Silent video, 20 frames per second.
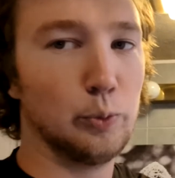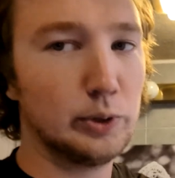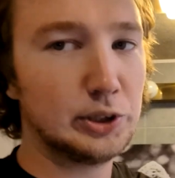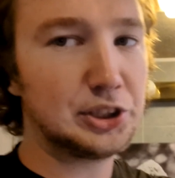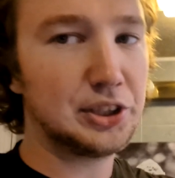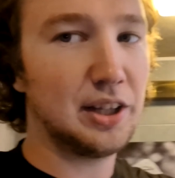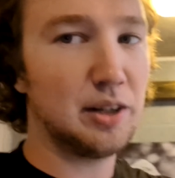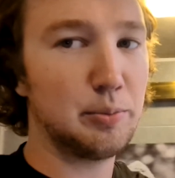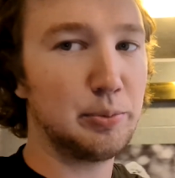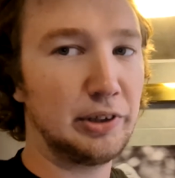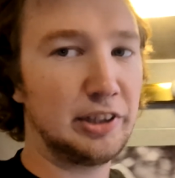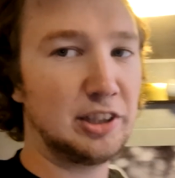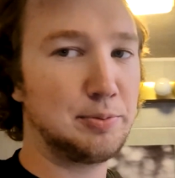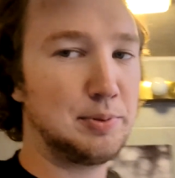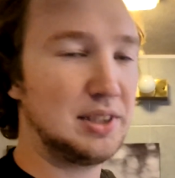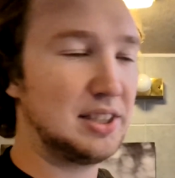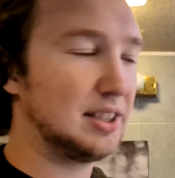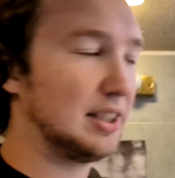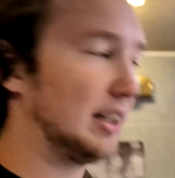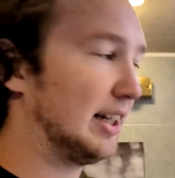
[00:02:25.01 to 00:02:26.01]
Which then brings
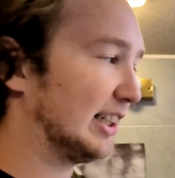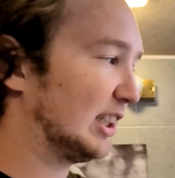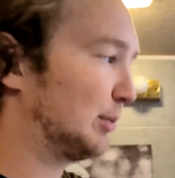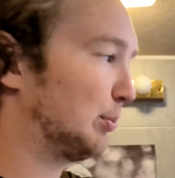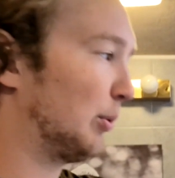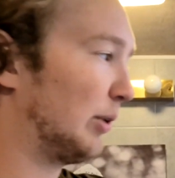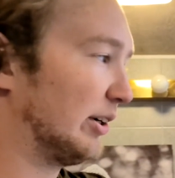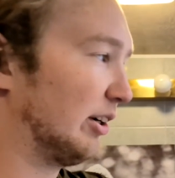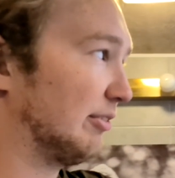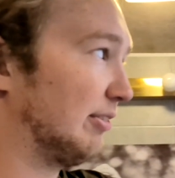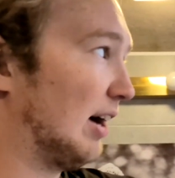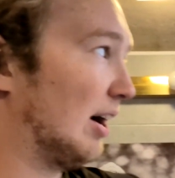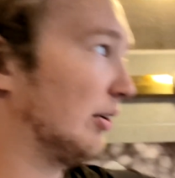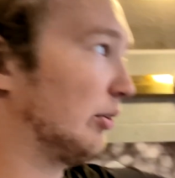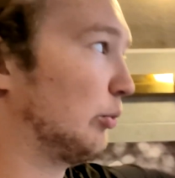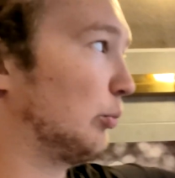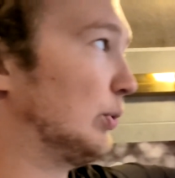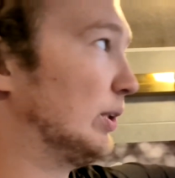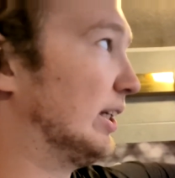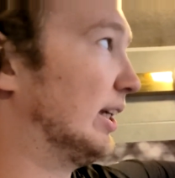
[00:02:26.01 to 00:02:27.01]
me to the next point of how
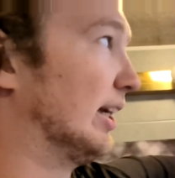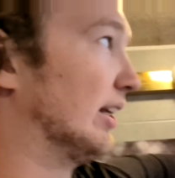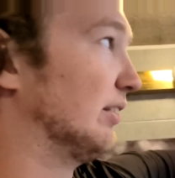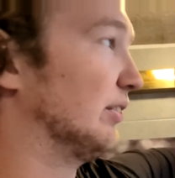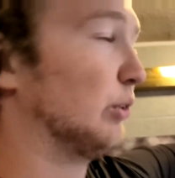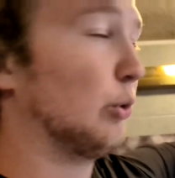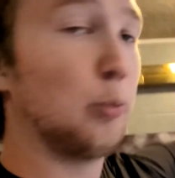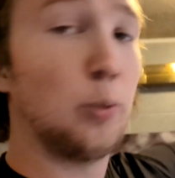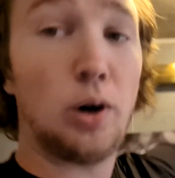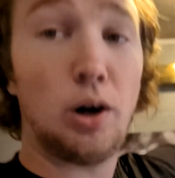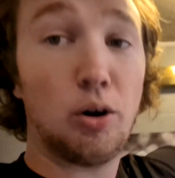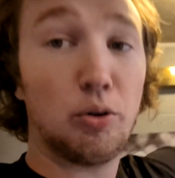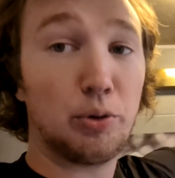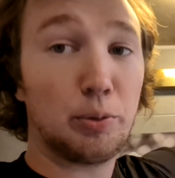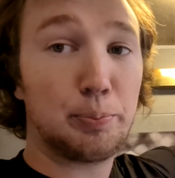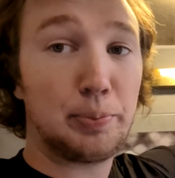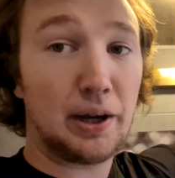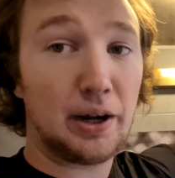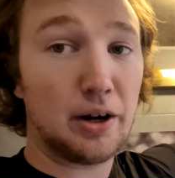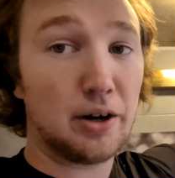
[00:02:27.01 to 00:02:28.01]
did we get the wall
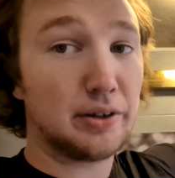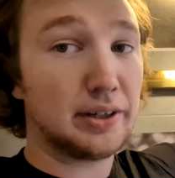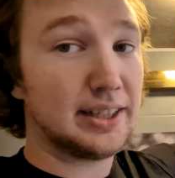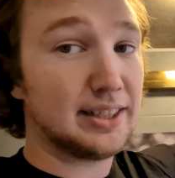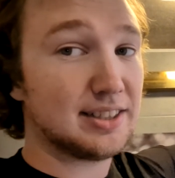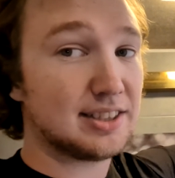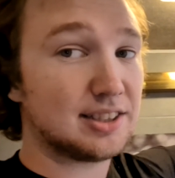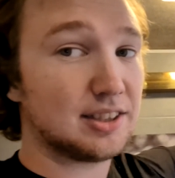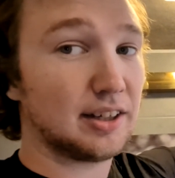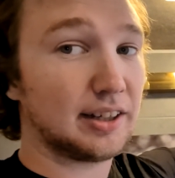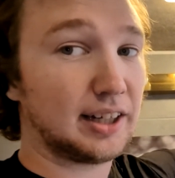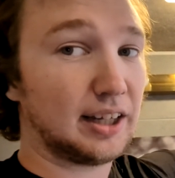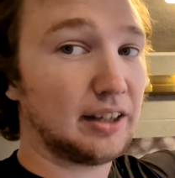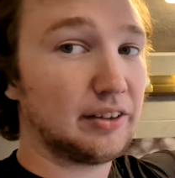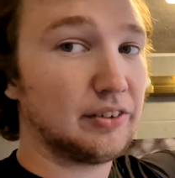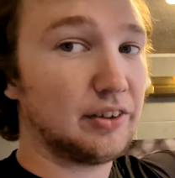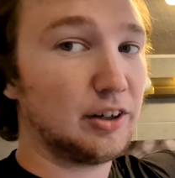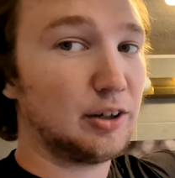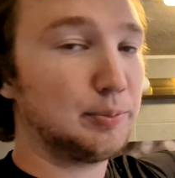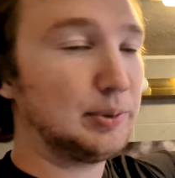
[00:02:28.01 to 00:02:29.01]
repaired and stuck
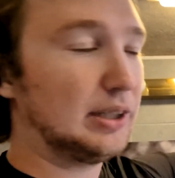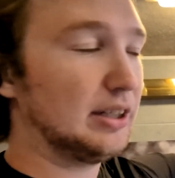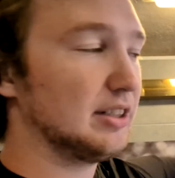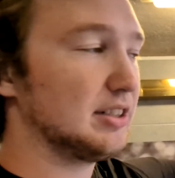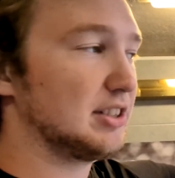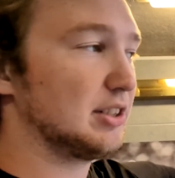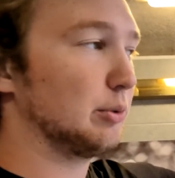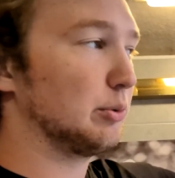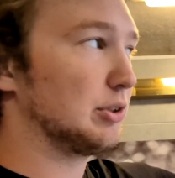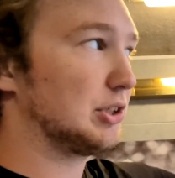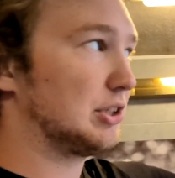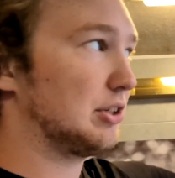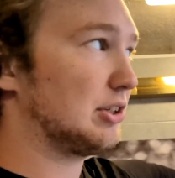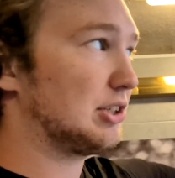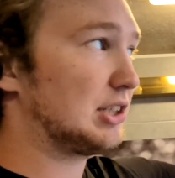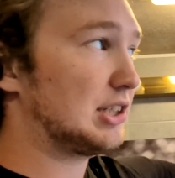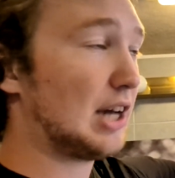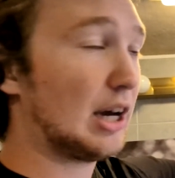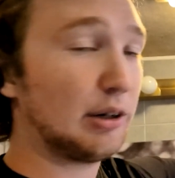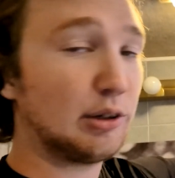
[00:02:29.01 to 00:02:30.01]
in there, because there was
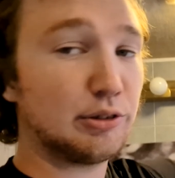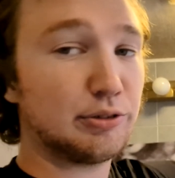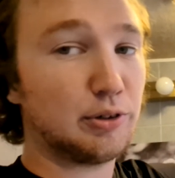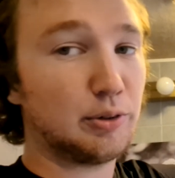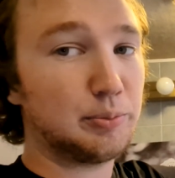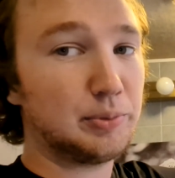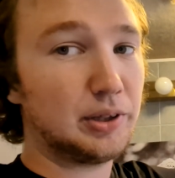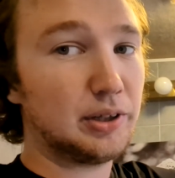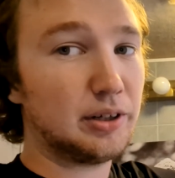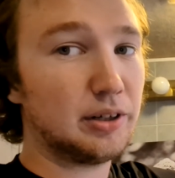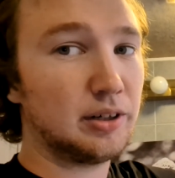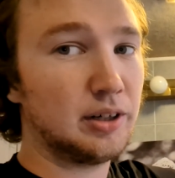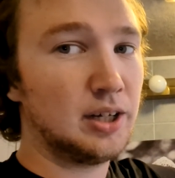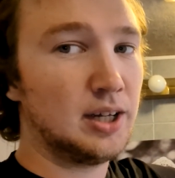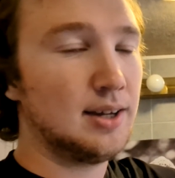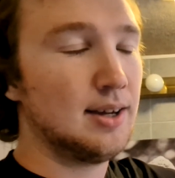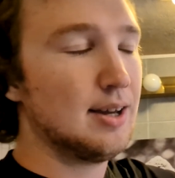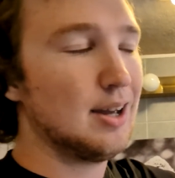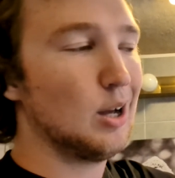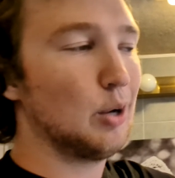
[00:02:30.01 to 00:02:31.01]
just styrofoam there.
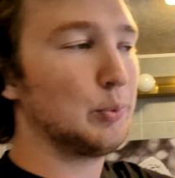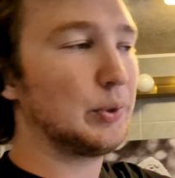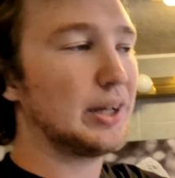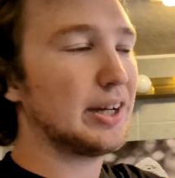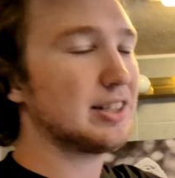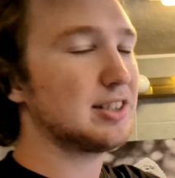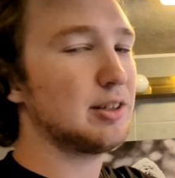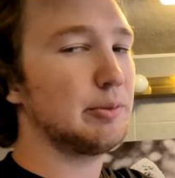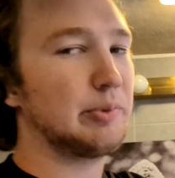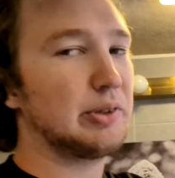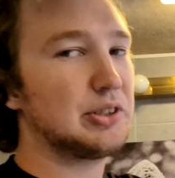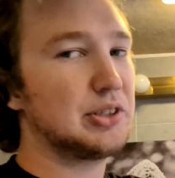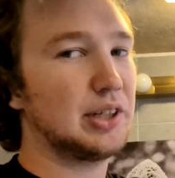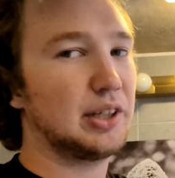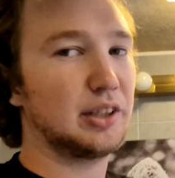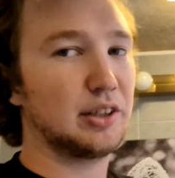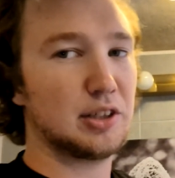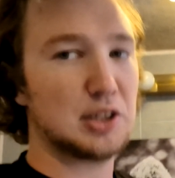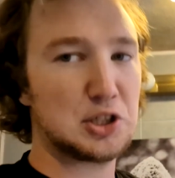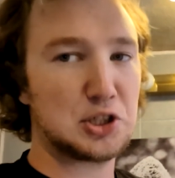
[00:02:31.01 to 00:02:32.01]
And we got some of this
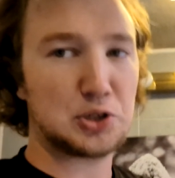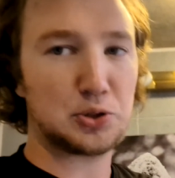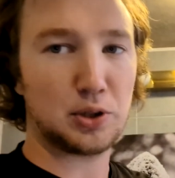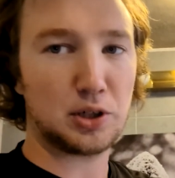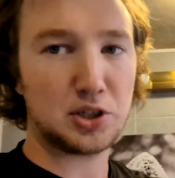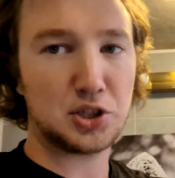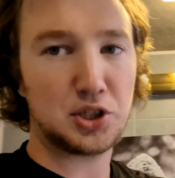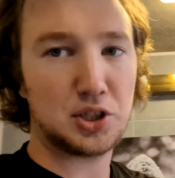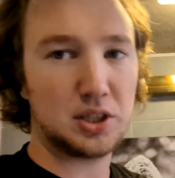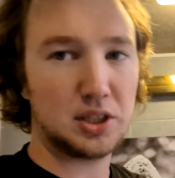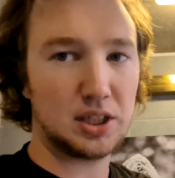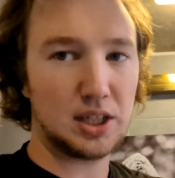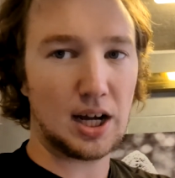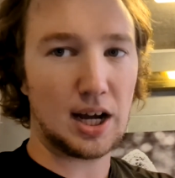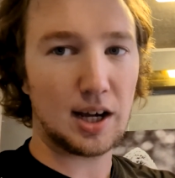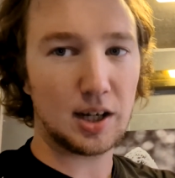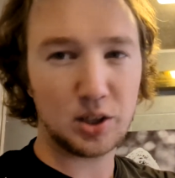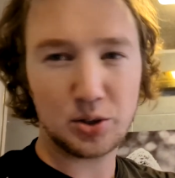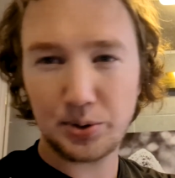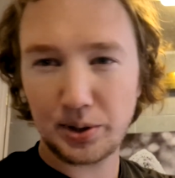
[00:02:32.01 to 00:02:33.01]
like construction
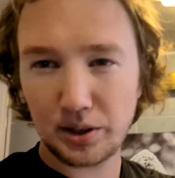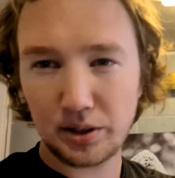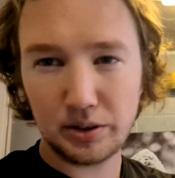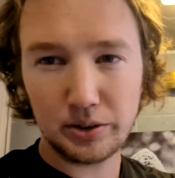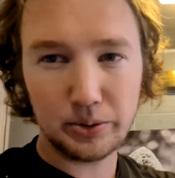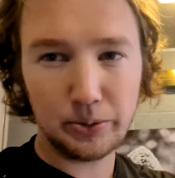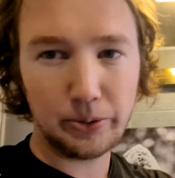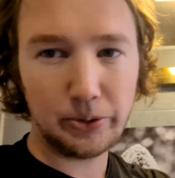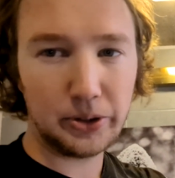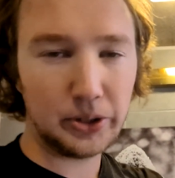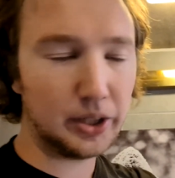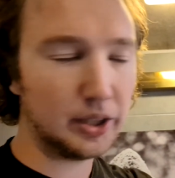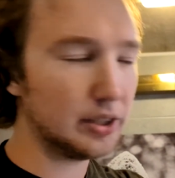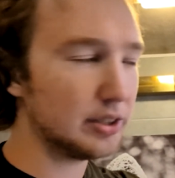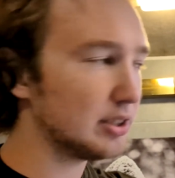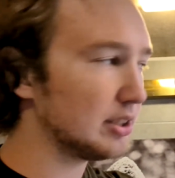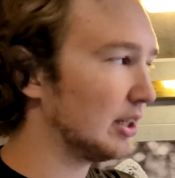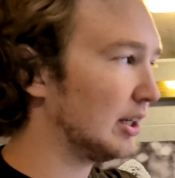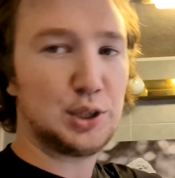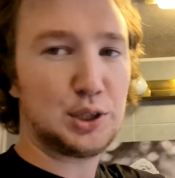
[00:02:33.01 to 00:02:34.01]
concrete glue
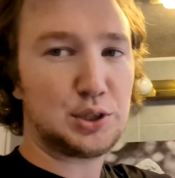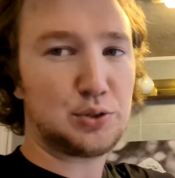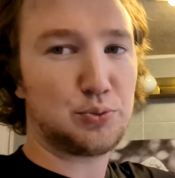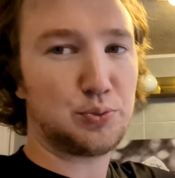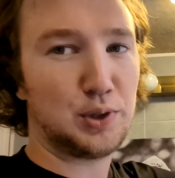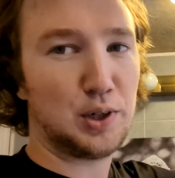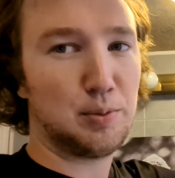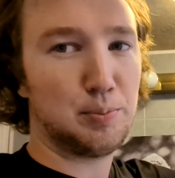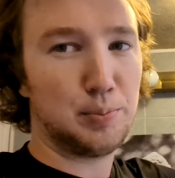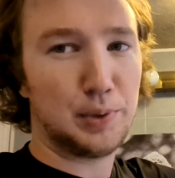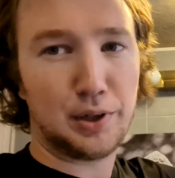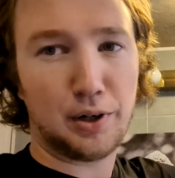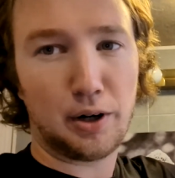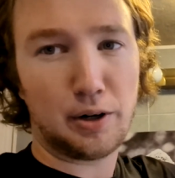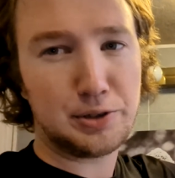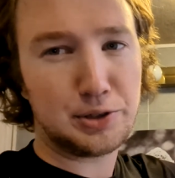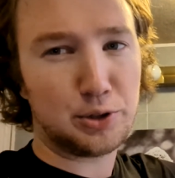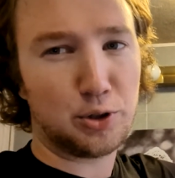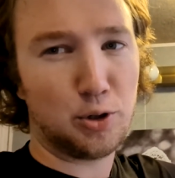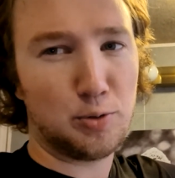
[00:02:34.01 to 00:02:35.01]
things just from
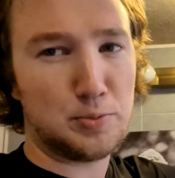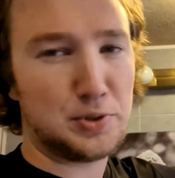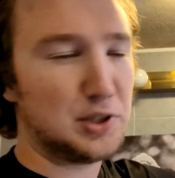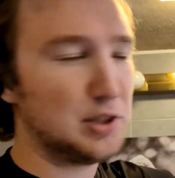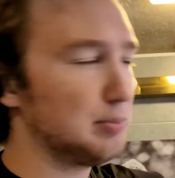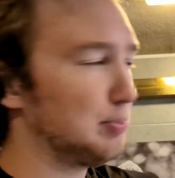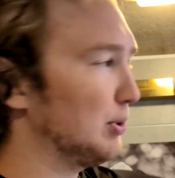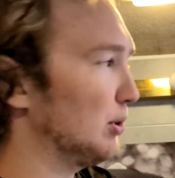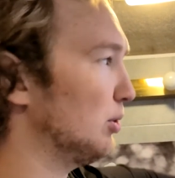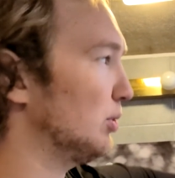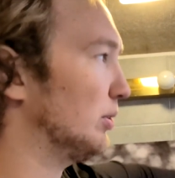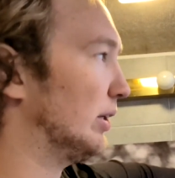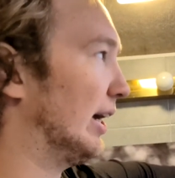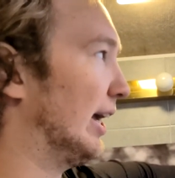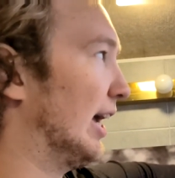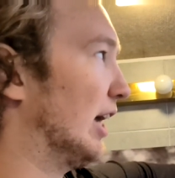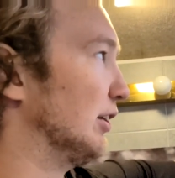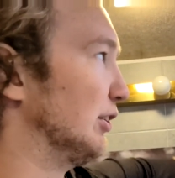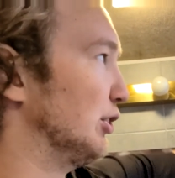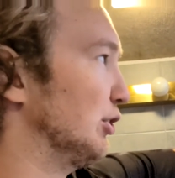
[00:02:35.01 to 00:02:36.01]
Menards or Home Depot.
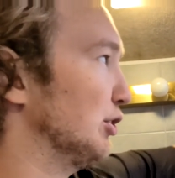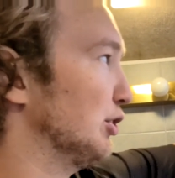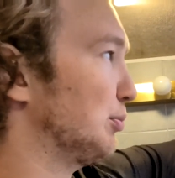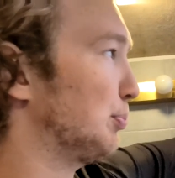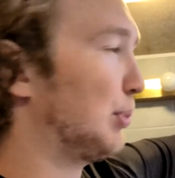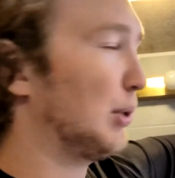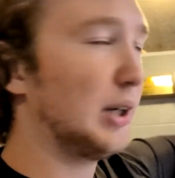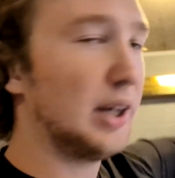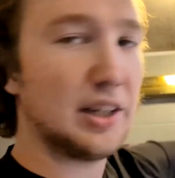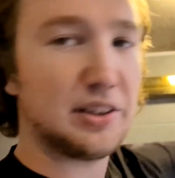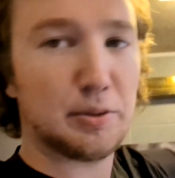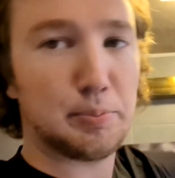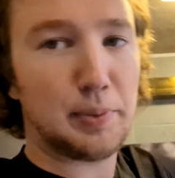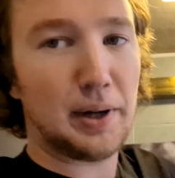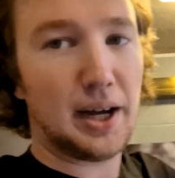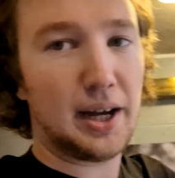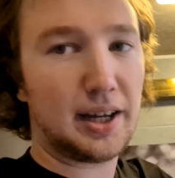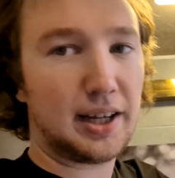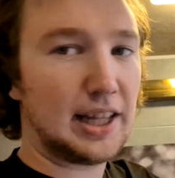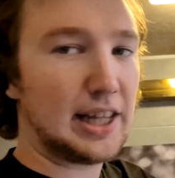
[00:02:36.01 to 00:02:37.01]
And you just put it on the
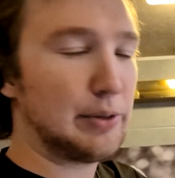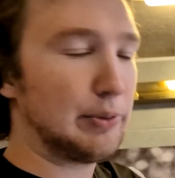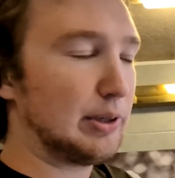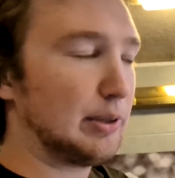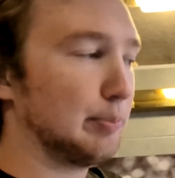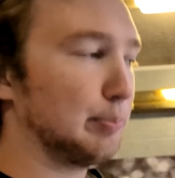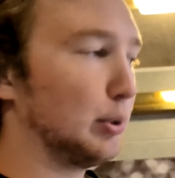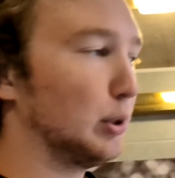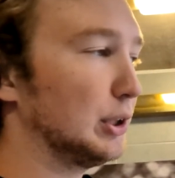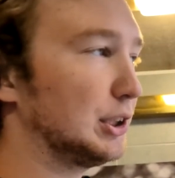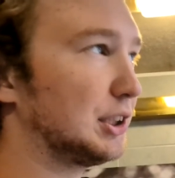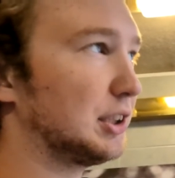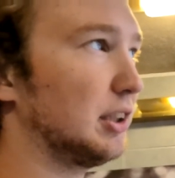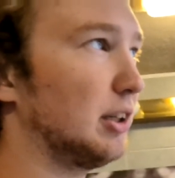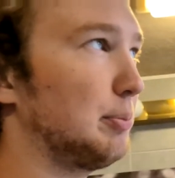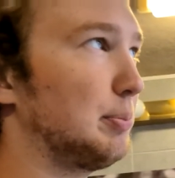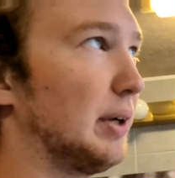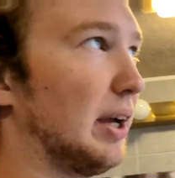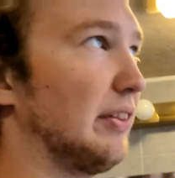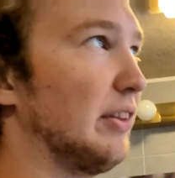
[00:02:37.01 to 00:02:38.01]
back and then we pushed
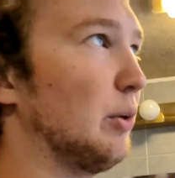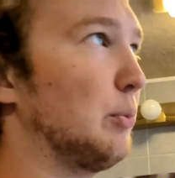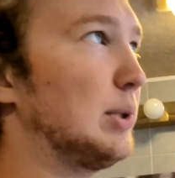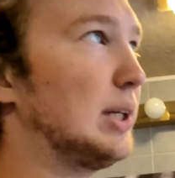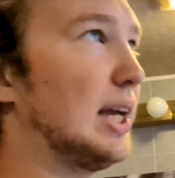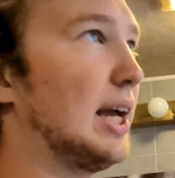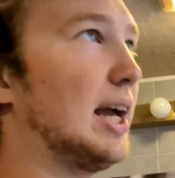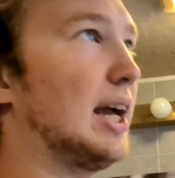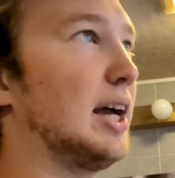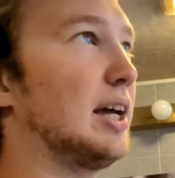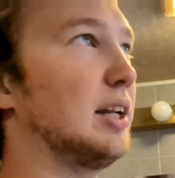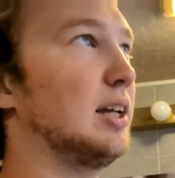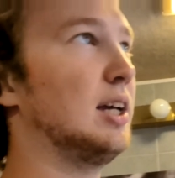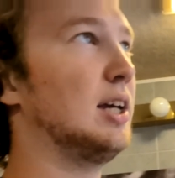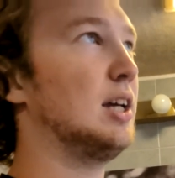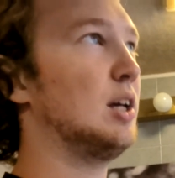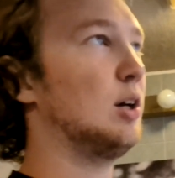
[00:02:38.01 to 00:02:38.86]
up, and then we had